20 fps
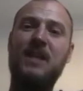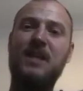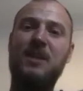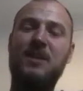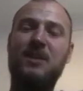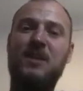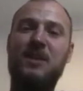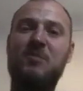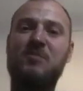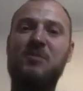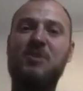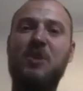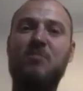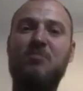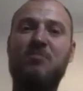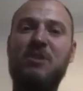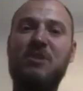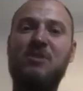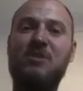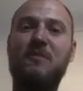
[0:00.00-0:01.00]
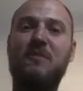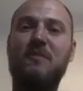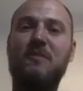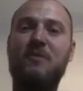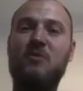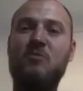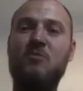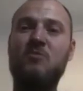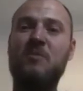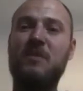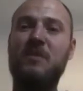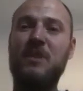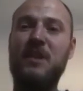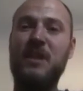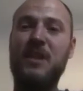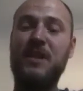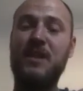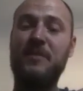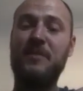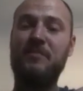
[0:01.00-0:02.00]
so it brings the form
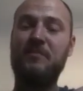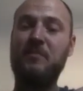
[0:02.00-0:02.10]
there.